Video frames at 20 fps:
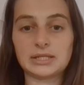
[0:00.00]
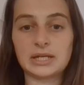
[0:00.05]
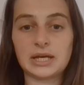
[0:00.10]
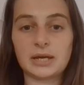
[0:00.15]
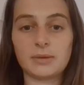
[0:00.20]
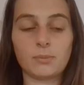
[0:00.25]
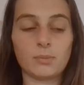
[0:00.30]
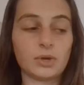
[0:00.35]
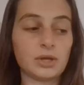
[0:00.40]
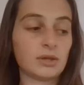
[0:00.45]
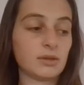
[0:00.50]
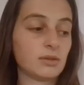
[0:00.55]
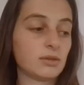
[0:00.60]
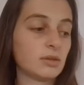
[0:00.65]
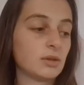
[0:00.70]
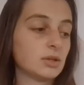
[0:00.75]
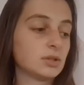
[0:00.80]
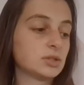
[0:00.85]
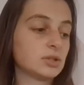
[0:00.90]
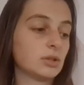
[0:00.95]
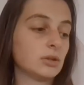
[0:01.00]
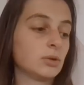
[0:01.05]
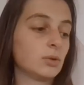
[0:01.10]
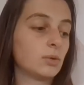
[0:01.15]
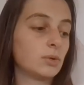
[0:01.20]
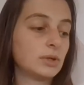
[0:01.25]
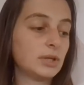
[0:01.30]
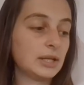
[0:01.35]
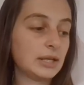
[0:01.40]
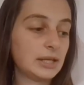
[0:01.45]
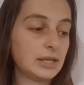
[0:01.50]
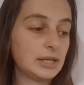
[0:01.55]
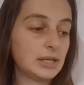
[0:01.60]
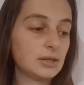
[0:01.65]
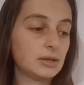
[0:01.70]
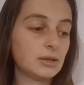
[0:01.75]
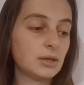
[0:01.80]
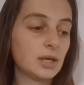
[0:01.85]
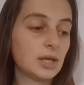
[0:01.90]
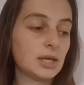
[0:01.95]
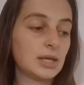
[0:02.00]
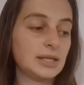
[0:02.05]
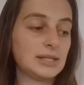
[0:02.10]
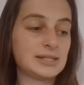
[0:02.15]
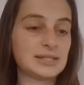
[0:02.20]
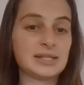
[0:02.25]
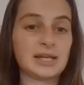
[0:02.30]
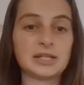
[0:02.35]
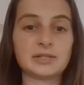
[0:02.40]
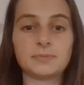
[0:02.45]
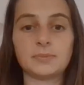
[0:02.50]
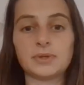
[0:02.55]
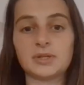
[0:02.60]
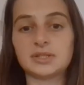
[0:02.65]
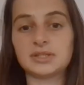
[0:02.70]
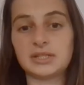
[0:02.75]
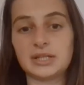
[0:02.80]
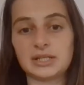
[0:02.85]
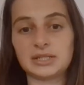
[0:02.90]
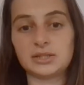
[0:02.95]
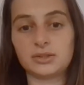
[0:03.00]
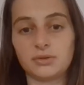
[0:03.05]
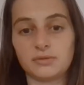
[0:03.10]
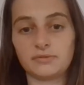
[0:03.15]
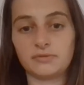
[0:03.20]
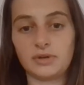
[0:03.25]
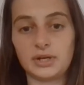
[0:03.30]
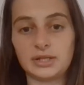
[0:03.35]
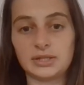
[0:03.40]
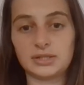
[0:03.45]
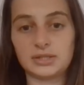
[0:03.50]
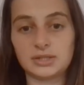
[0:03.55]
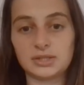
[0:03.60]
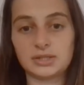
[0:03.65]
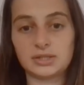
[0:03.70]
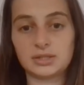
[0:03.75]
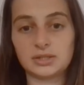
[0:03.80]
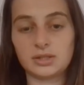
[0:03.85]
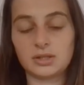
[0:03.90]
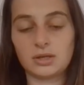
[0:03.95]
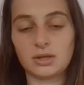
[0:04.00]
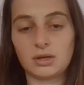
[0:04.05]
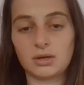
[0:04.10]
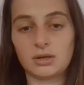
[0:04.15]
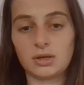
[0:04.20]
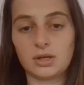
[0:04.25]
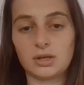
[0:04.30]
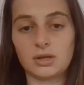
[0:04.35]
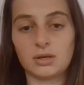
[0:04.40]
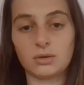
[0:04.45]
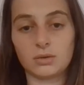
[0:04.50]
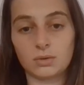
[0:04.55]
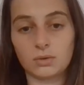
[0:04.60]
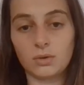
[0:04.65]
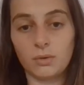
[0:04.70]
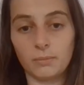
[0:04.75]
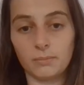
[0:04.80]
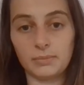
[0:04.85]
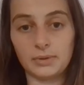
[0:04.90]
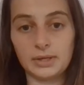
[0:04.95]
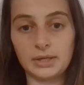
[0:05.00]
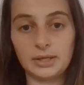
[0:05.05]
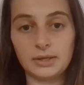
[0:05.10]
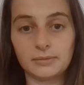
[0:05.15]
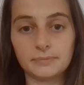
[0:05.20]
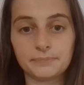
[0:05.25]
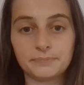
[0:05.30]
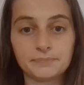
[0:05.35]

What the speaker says: time with. So lonely, he's sad because he has no friends and no company.